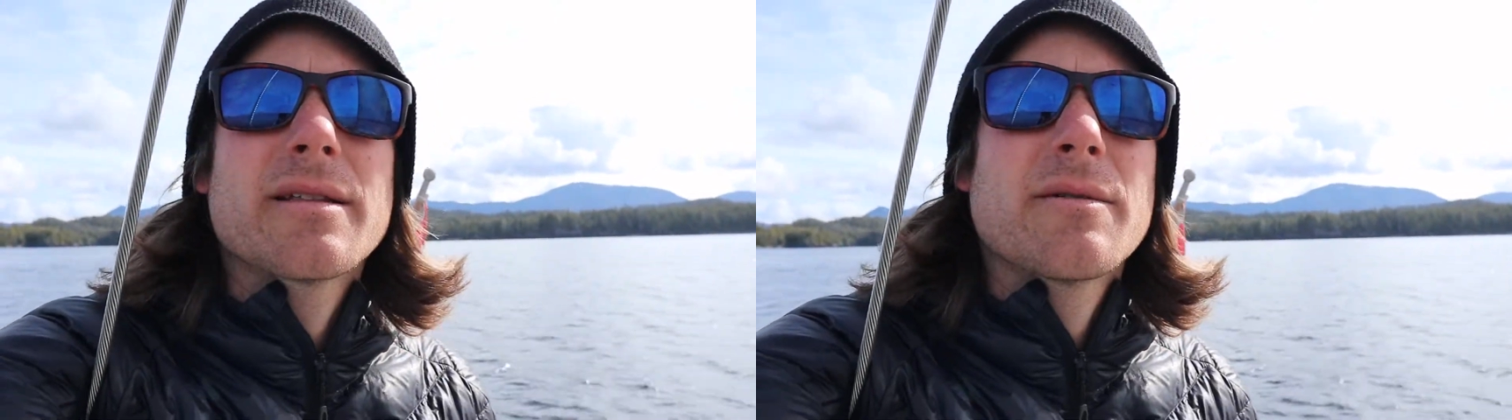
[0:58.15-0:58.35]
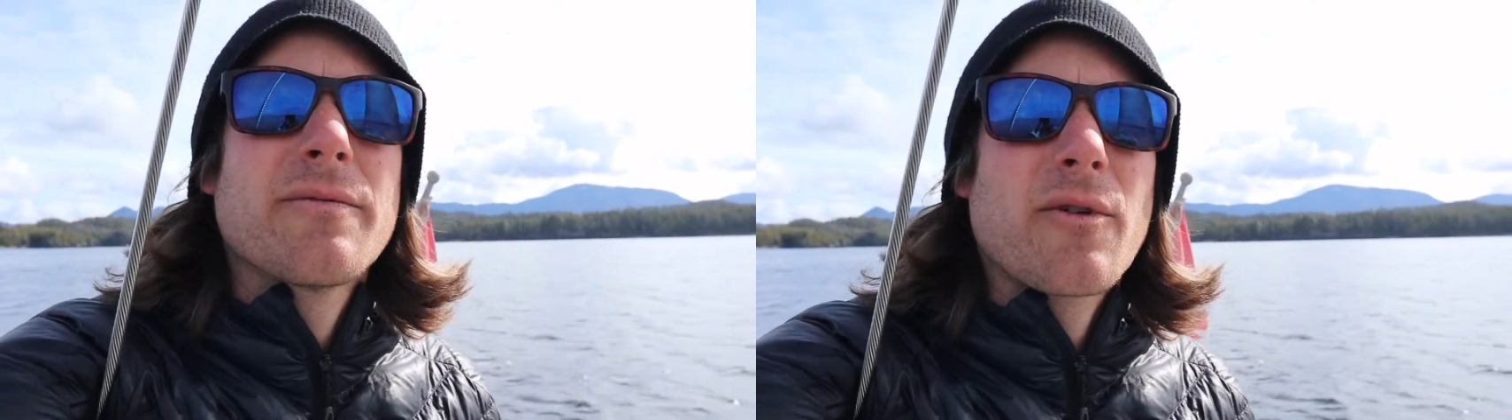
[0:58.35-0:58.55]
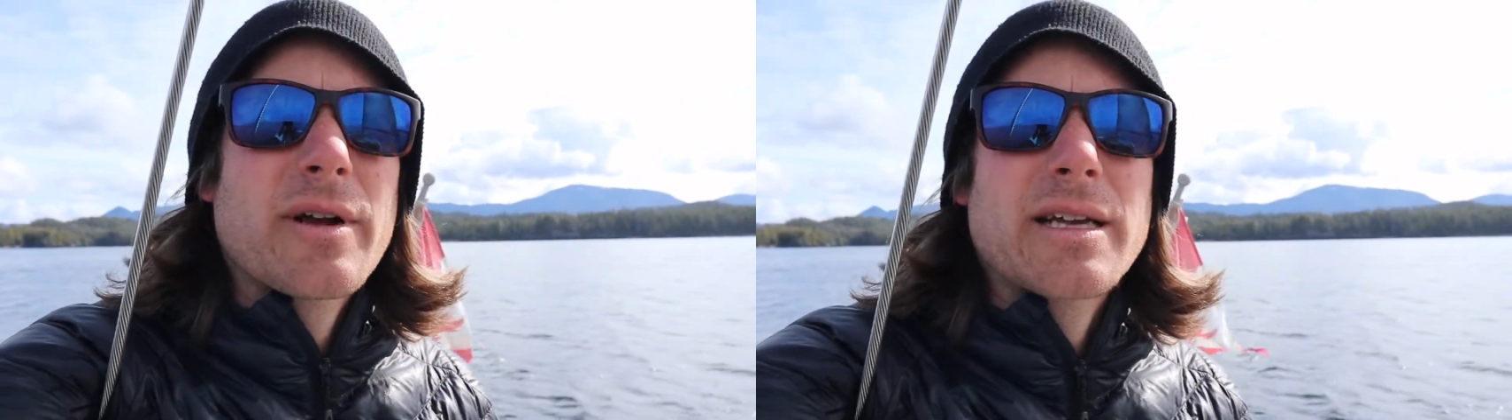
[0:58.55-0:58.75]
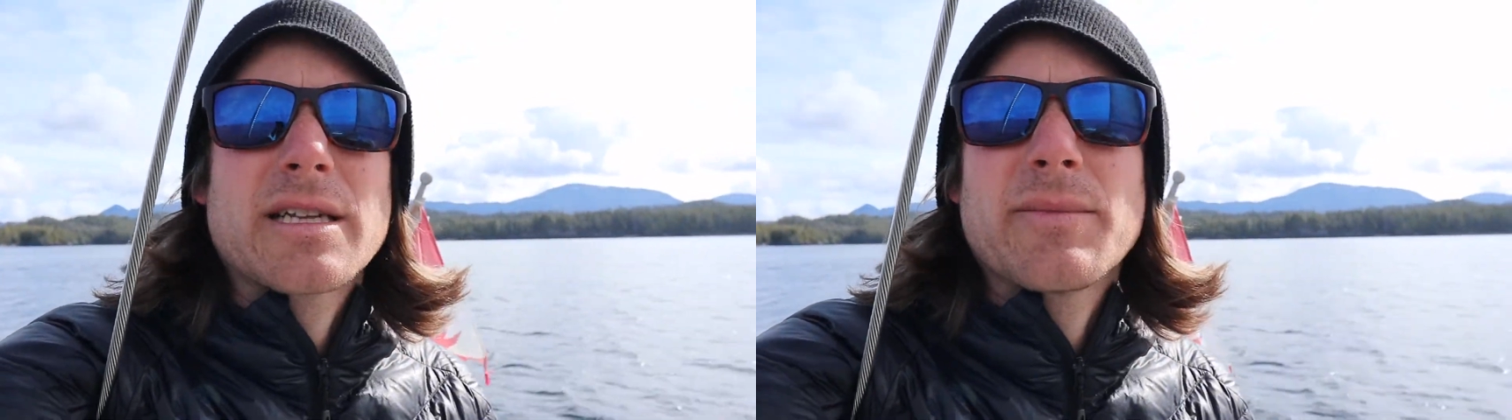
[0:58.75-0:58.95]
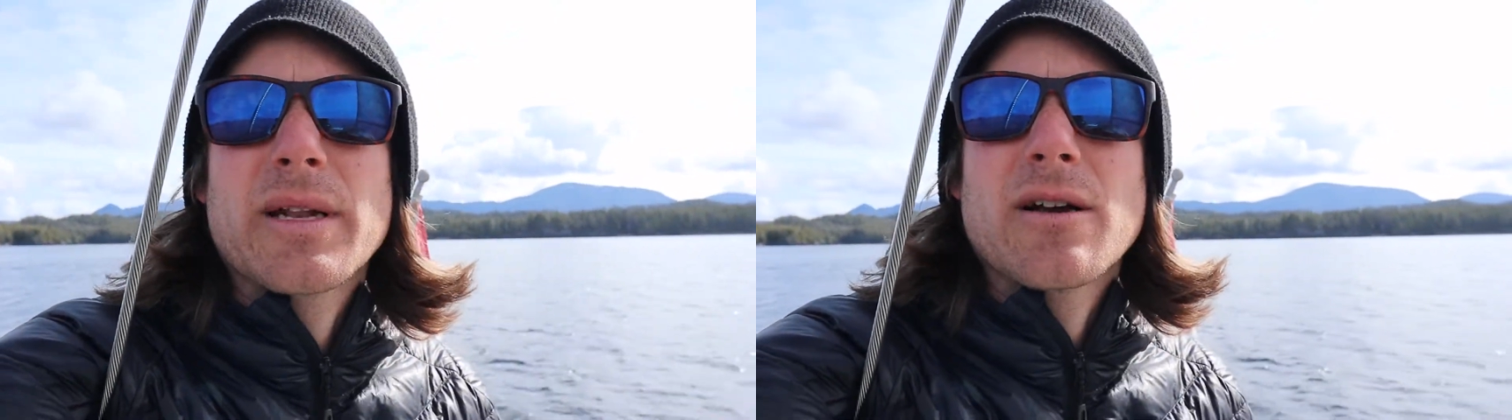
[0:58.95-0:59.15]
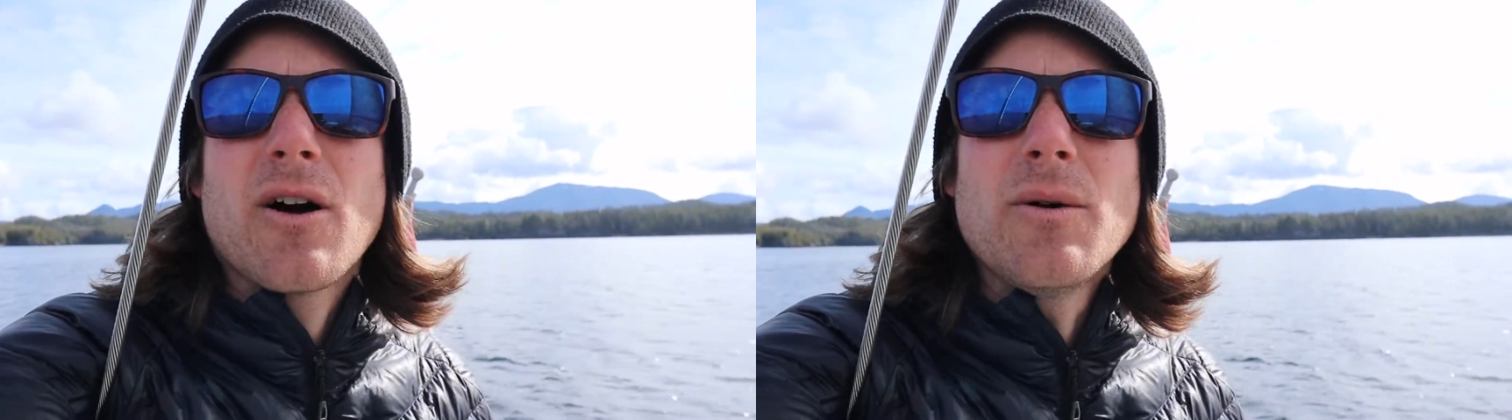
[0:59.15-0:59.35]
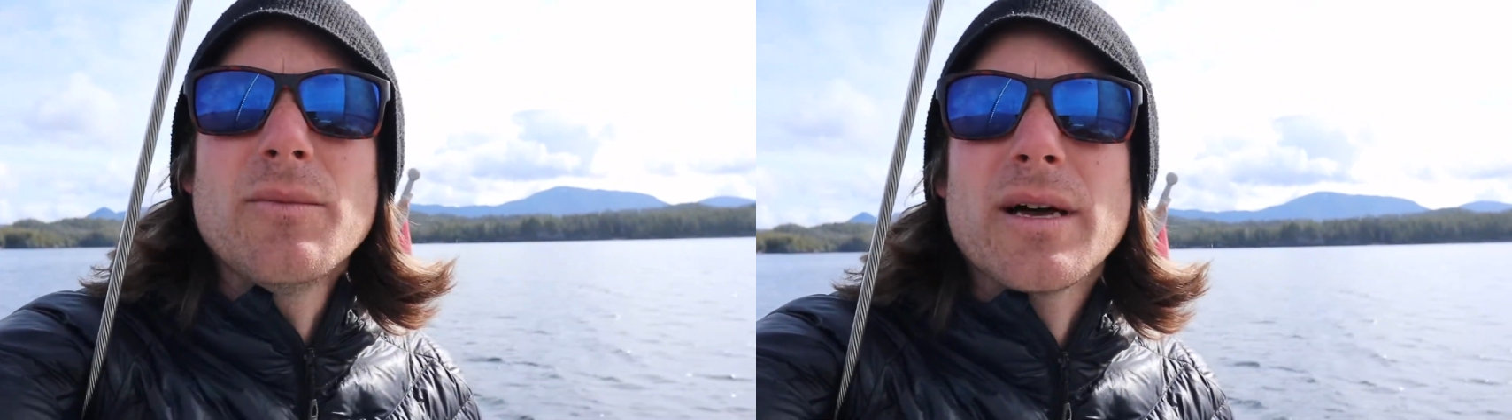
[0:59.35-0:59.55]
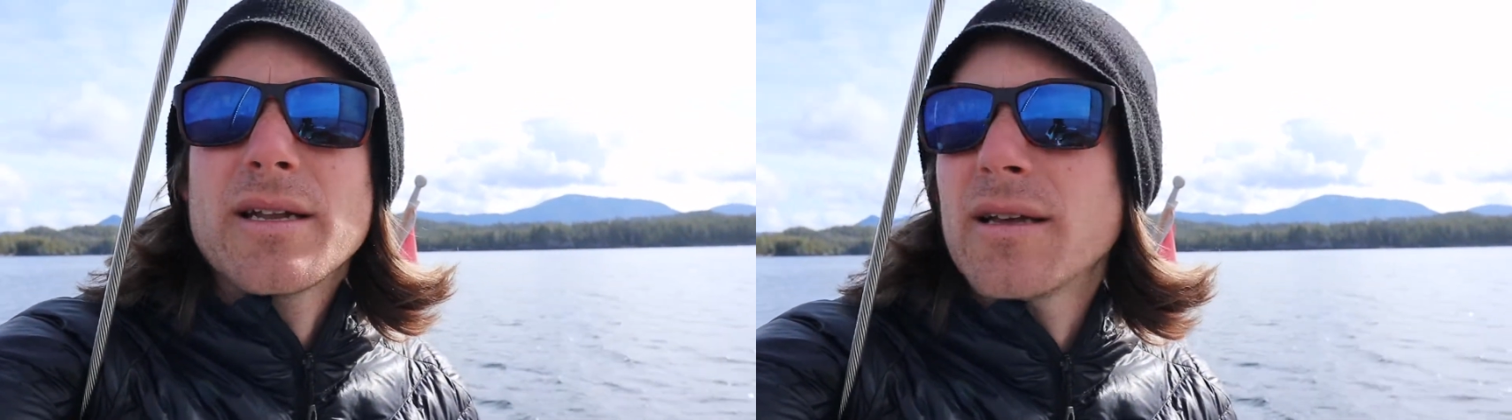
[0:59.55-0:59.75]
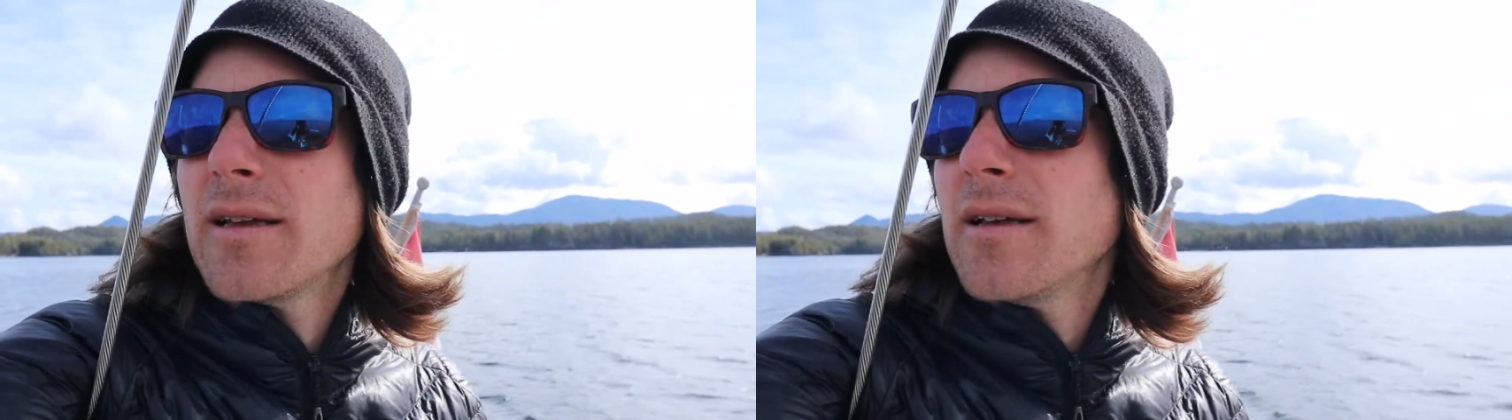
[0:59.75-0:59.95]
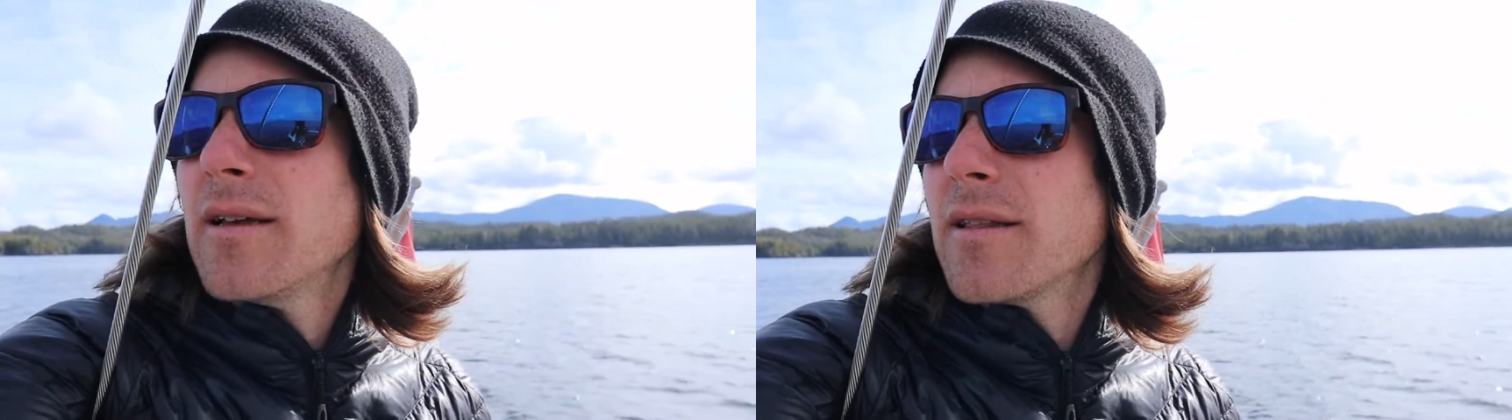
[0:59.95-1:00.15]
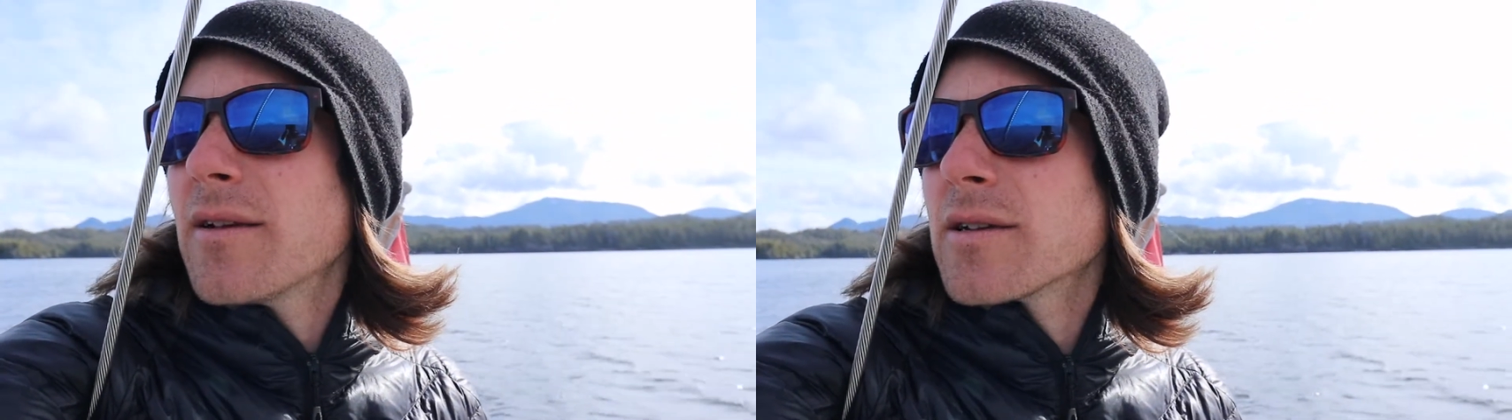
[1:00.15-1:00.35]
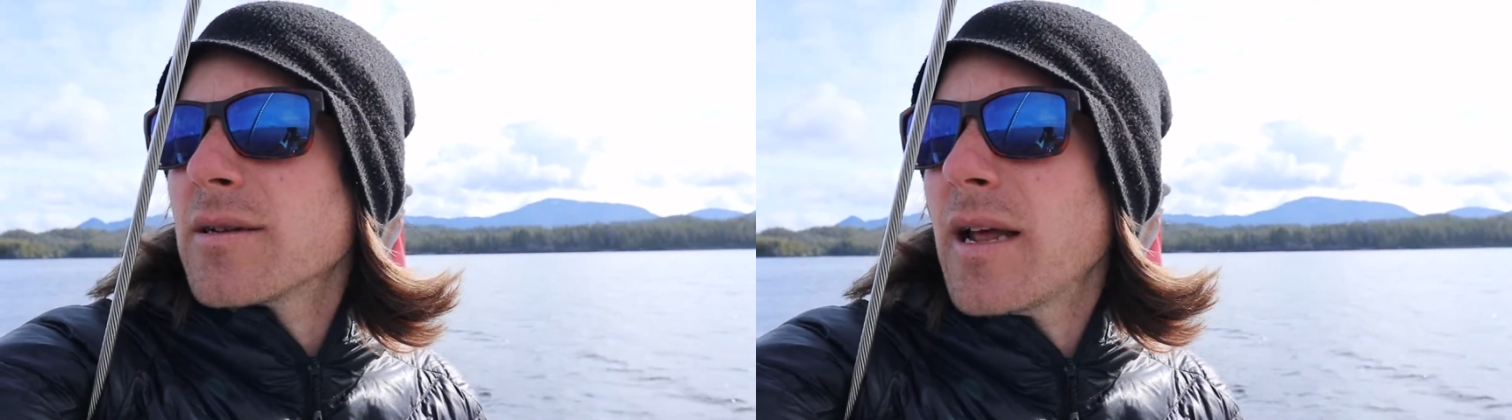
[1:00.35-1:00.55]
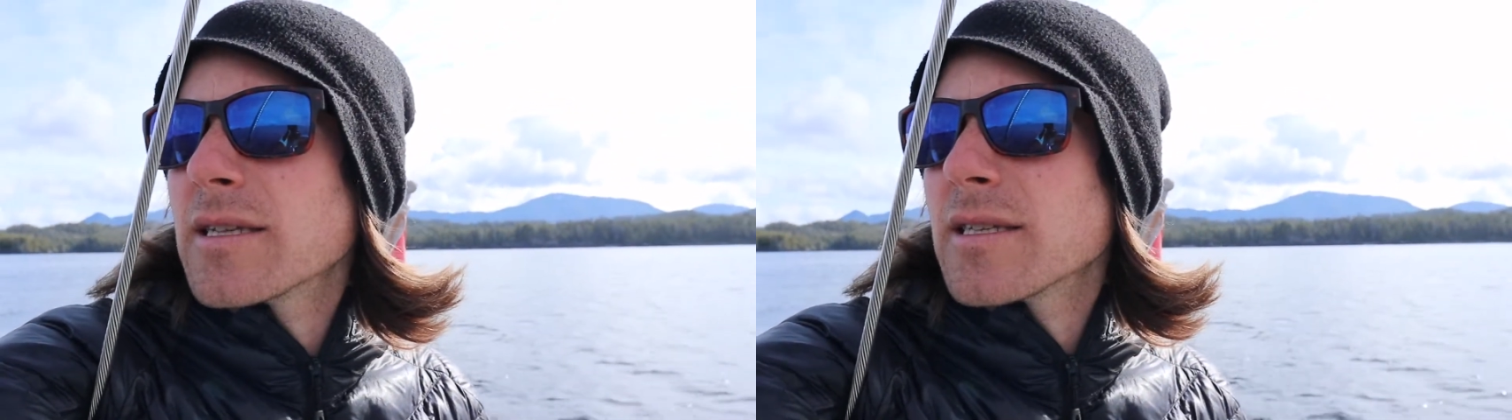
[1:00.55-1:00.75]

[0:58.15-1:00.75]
The forecast had been calm, but there's a nice